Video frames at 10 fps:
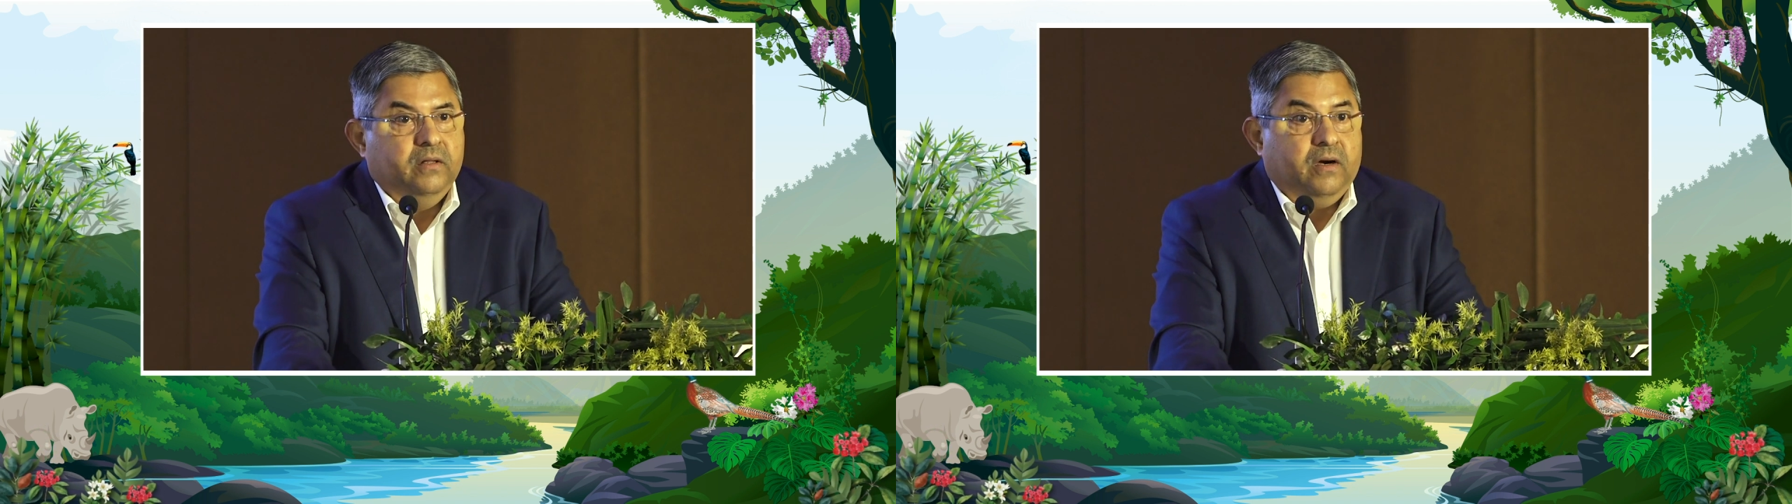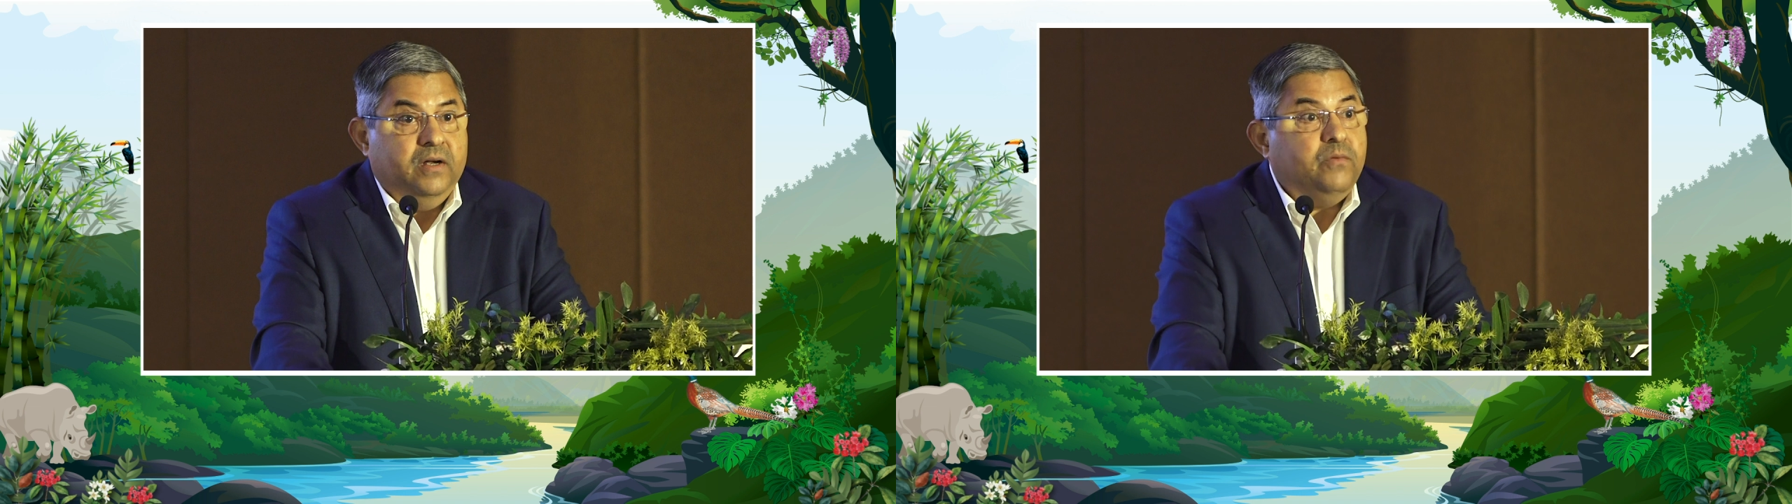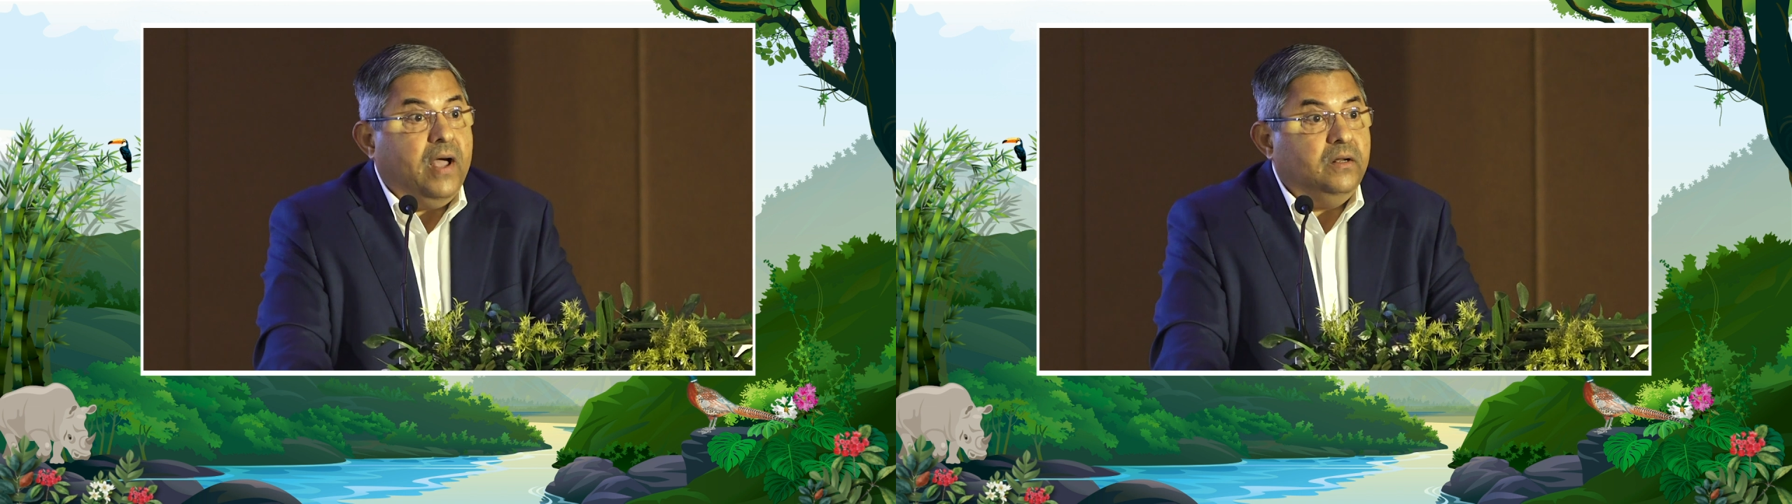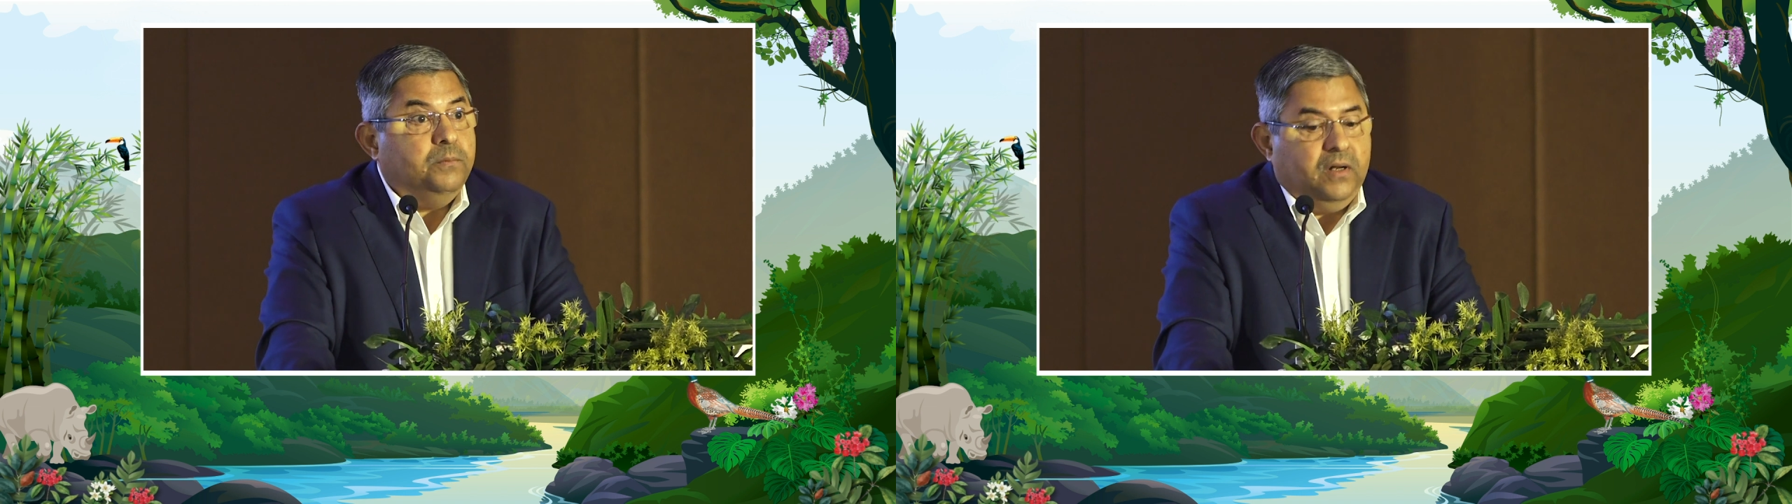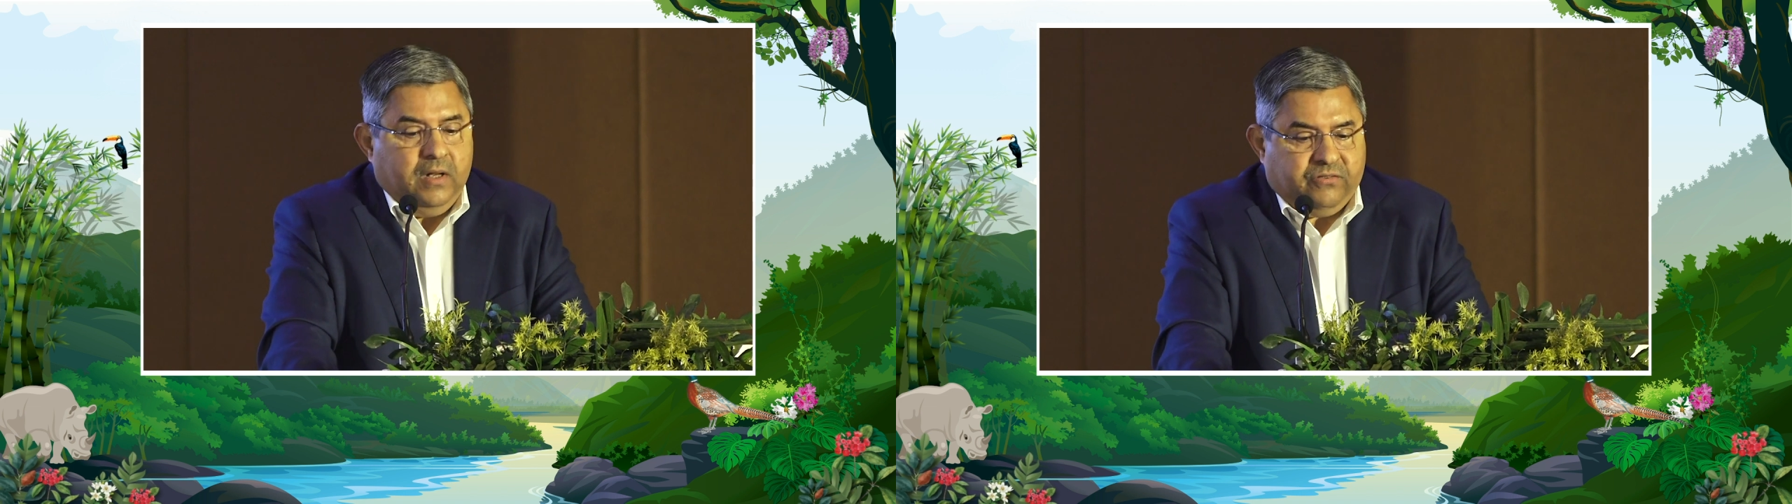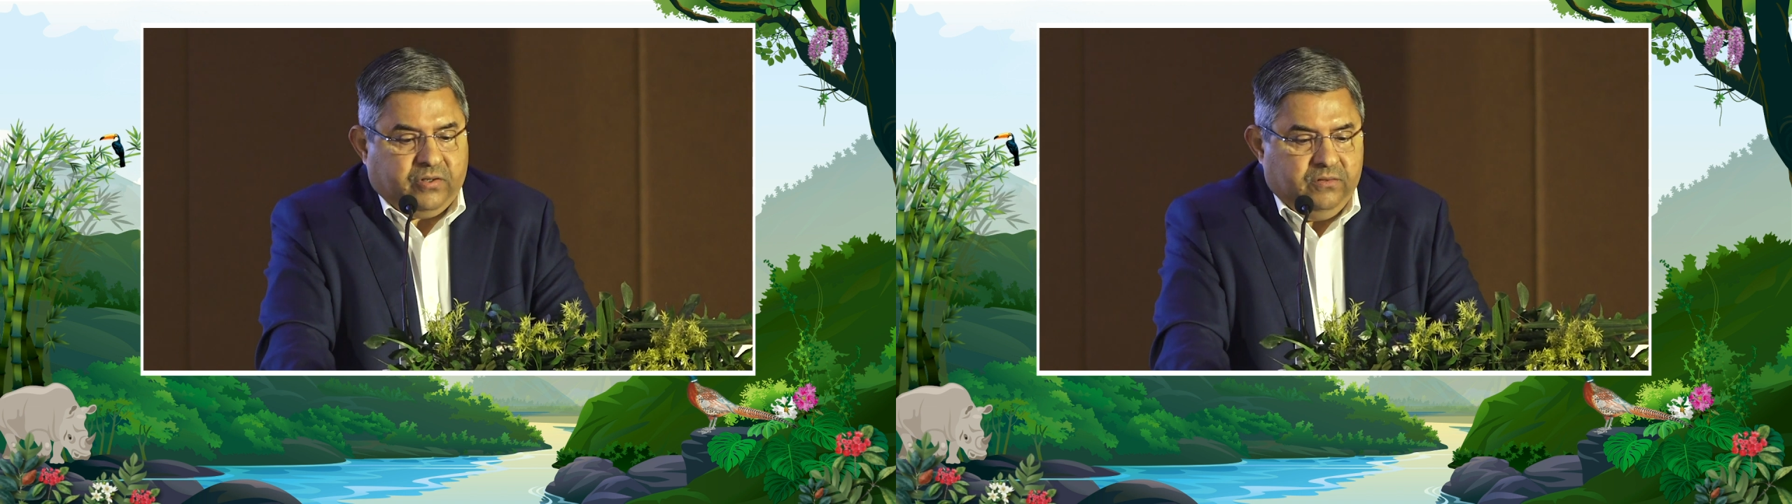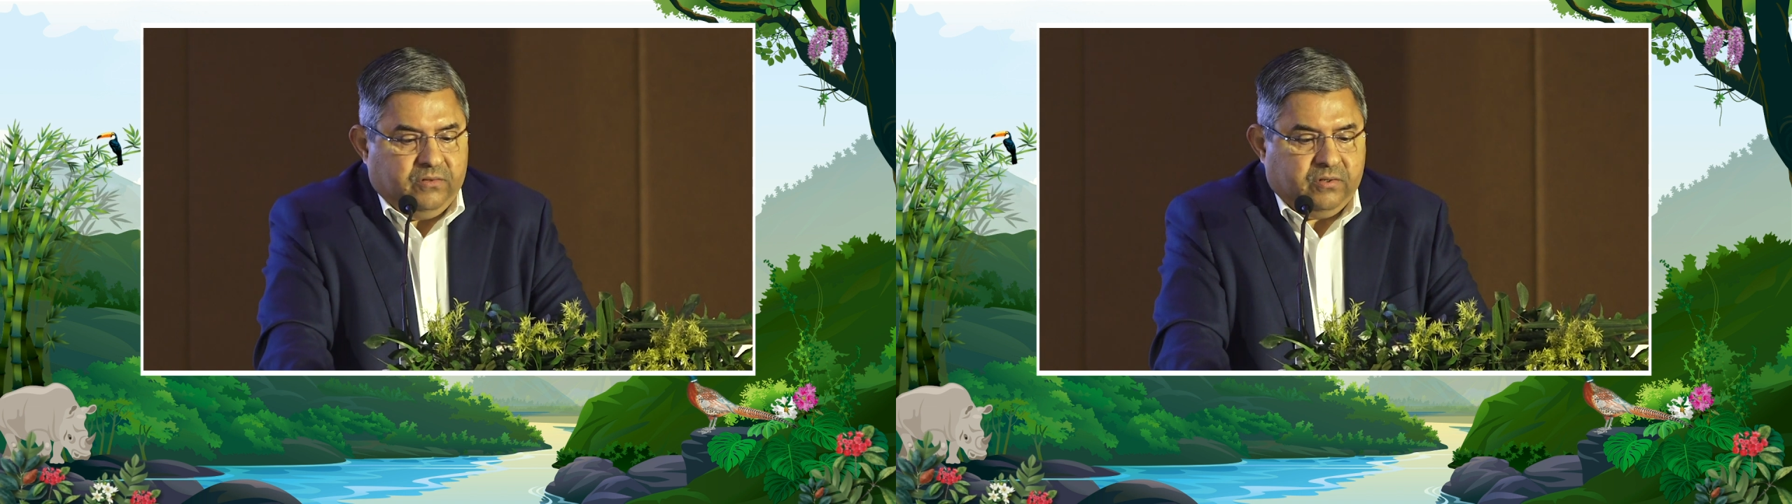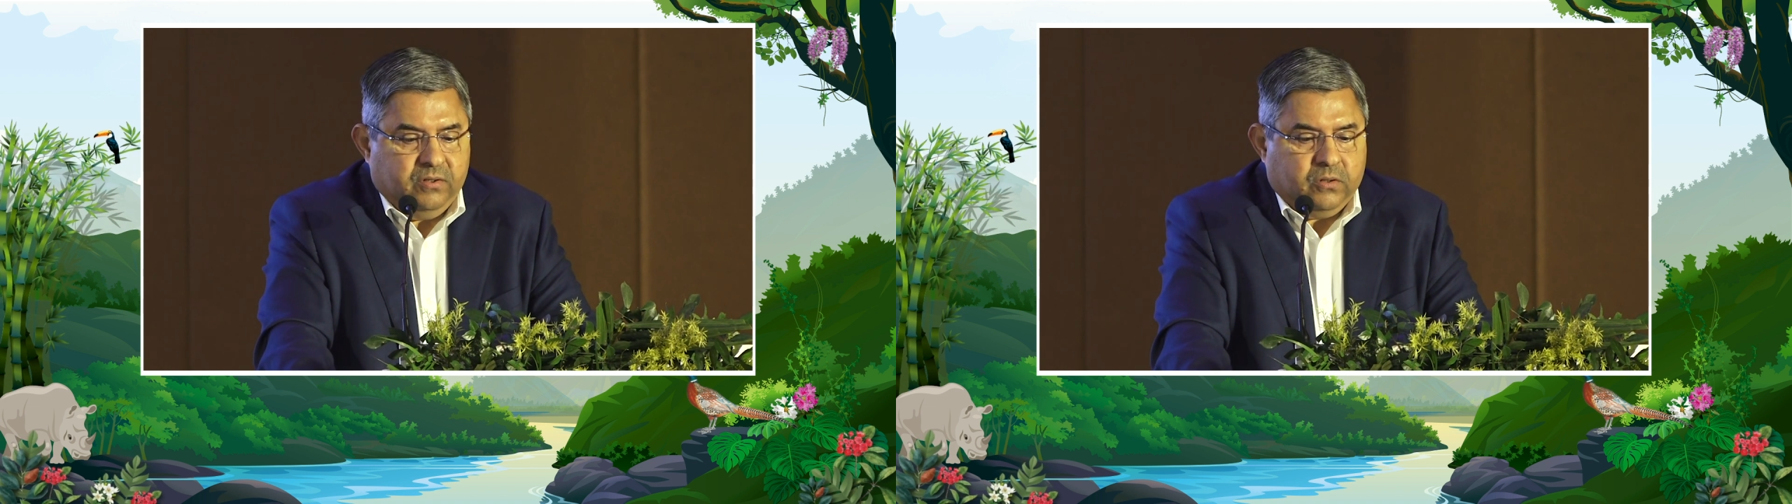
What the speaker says: There are invaluable lessons